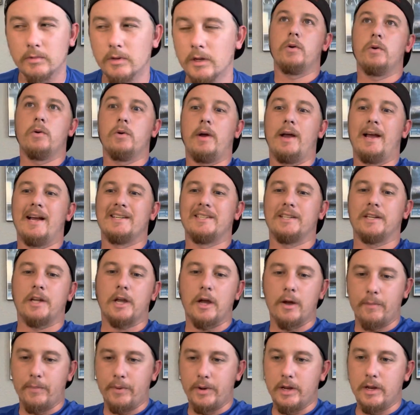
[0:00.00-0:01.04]
So as a
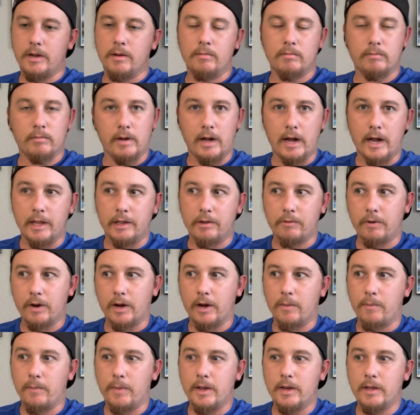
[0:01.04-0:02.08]
company, highly
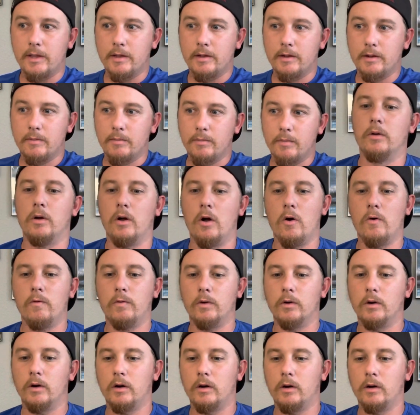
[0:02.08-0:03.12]
recommend them.
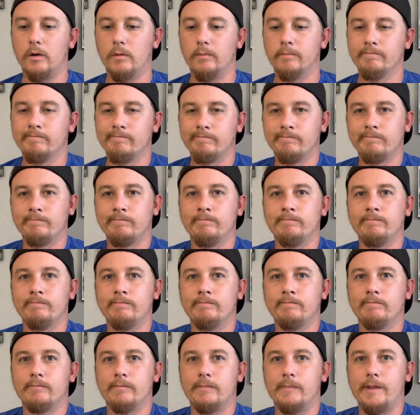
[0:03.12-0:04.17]
Overall,
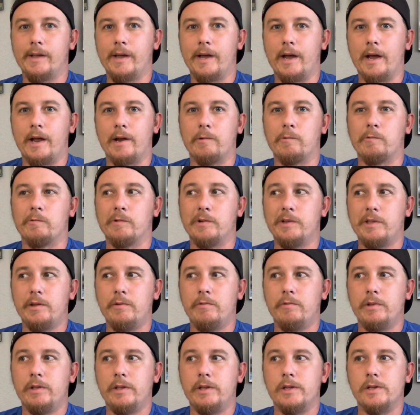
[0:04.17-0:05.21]
I really,
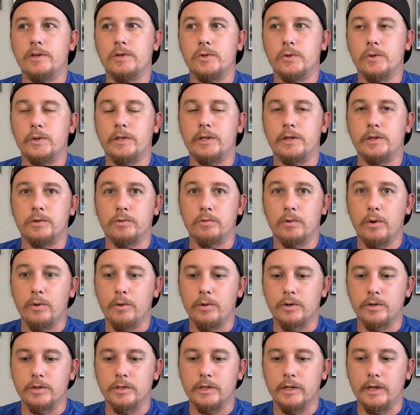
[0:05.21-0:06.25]
really enjoy these
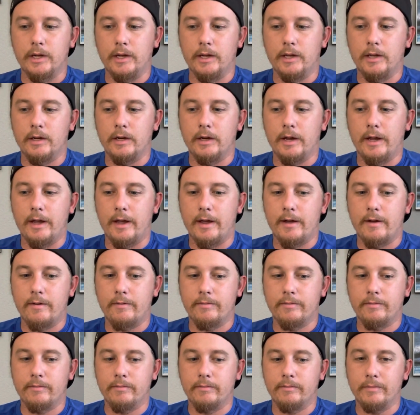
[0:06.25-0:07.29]
rotors and I have
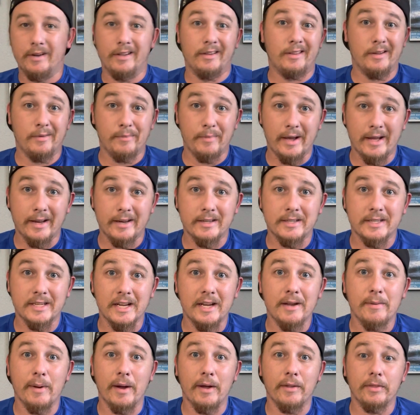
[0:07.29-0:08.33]
nothing bad to say
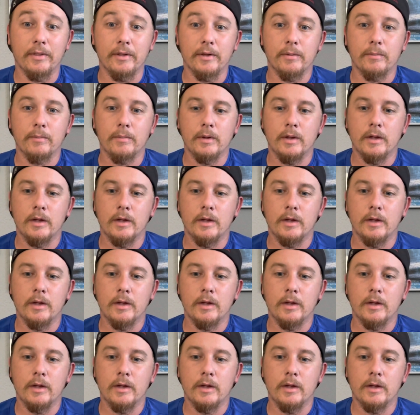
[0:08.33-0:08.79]
about them.